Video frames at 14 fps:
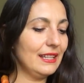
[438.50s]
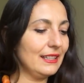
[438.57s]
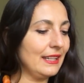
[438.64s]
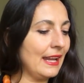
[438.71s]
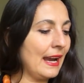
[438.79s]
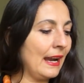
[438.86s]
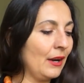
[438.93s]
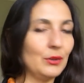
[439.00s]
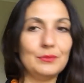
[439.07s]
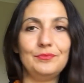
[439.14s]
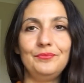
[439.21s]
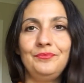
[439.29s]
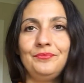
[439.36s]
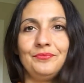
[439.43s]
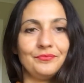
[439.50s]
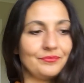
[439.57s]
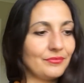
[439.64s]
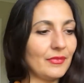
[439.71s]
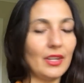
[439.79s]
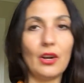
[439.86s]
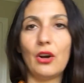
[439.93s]
Now,
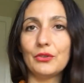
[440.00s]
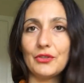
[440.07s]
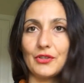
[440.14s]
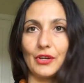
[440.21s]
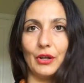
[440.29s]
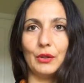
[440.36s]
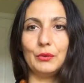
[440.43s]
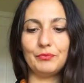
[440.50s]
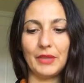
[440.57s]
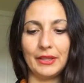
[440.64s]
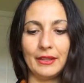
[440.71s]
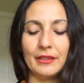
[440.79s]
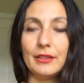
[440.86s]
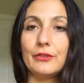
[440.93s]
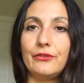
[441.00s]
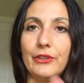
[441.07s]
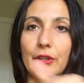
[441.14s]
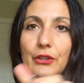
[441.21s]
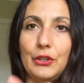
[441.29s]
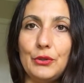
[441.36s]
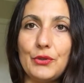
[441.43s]
also, another
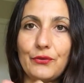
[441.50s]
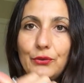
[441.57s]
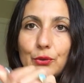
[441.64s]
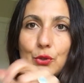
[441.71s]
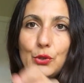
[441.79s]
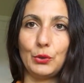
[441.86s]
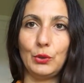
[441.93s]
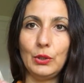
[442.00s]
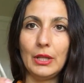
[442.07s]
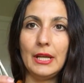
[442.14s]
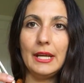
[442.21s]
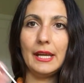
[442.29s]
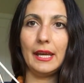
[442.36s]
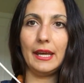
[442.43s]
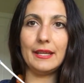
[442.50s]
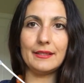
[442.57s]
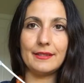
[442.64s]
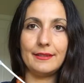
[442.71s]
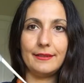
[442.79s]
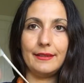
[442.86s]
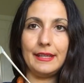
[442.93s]
very useful tool
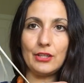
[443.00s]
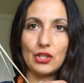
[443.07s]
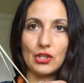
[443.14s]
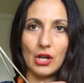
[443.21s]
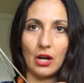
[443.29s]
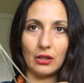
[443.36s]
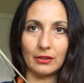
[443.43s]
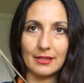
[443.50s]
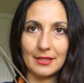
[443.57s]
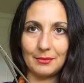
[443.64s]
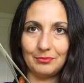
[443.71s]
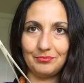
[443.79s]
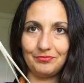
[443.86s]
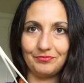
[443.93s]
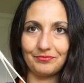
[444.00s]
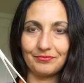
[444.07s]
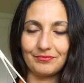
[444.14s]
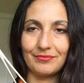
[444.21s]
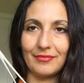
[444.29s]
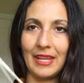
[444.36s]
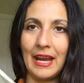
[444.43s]
is these tongs.
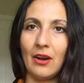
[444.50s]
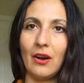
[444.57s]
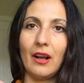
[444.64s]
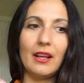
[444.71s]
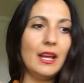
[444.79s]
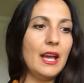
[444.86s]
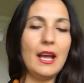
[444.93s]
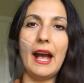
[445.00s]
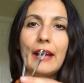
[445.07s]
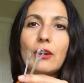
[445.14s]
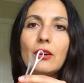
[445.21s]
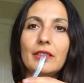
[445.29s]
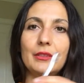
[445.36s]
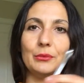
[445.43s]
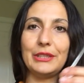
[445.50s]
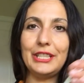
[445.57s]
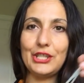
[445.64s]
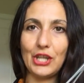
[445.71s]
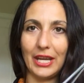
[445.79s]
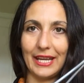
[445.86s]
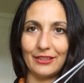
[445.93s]
Now, I call them
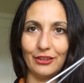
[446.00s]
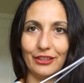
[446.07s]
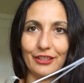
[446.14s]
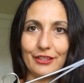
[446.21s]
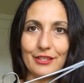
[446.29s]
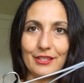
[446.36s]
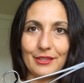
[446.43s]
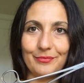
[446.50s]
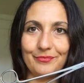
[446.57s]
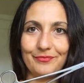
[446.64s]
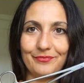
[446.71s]
leech handlers,